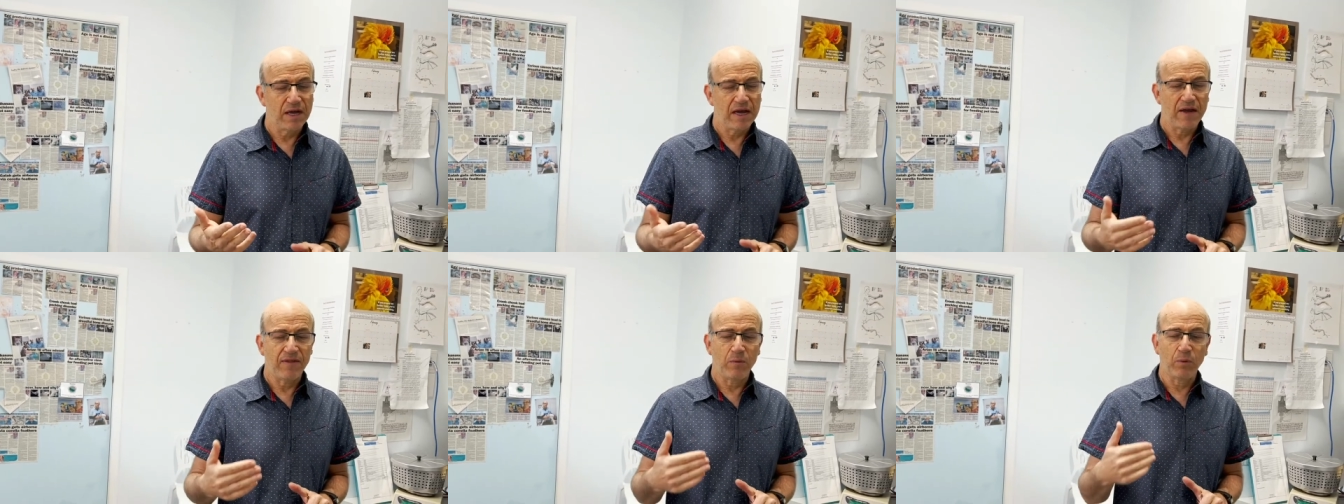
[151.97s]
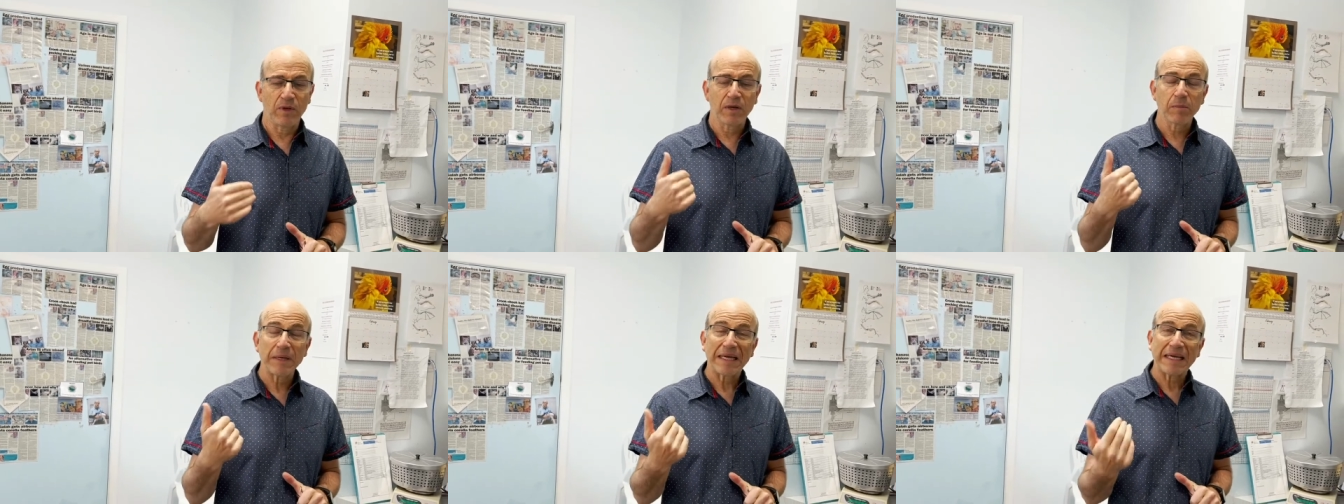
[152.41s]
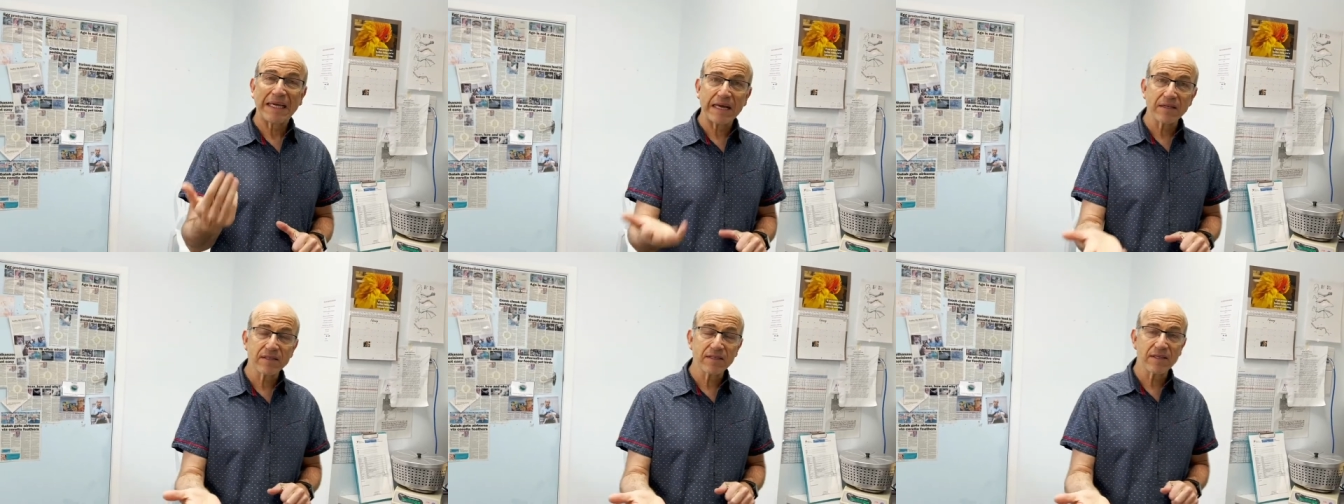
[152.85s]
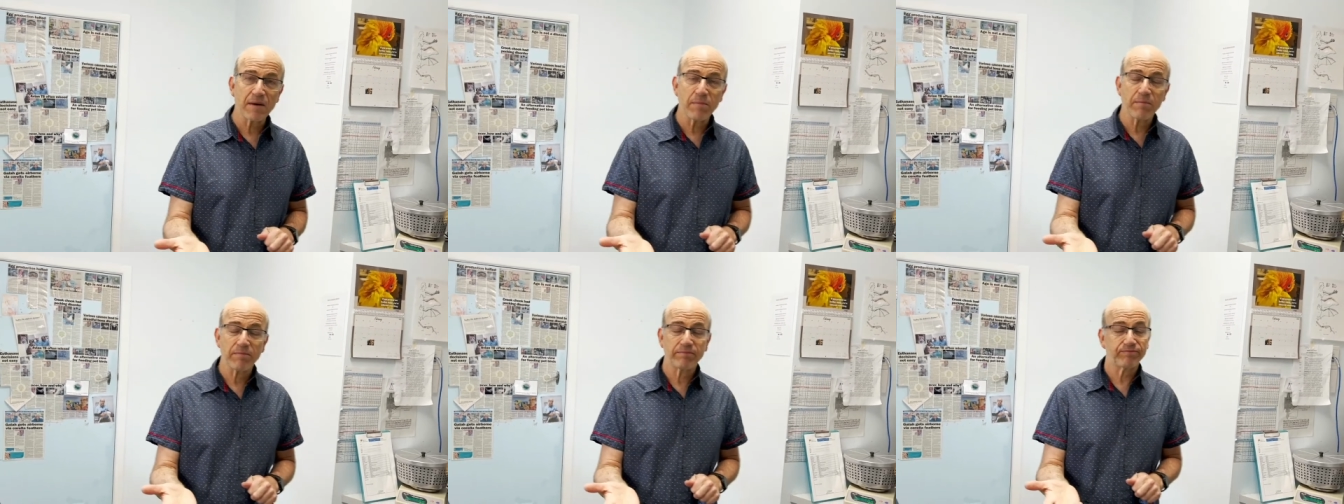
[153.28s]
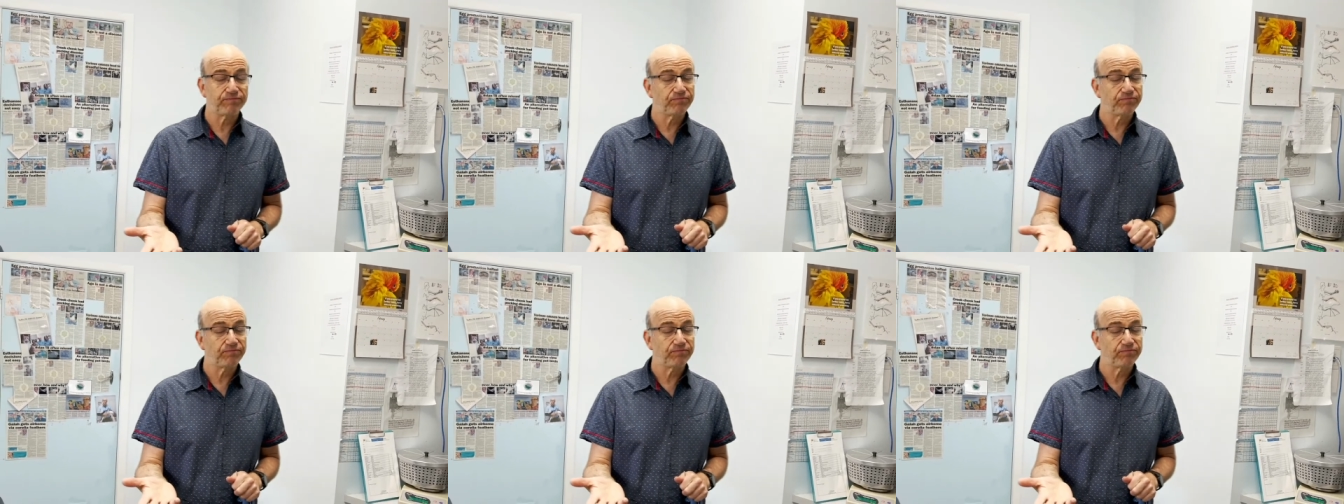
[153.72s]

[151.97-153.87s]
And then with a little bit of calcium,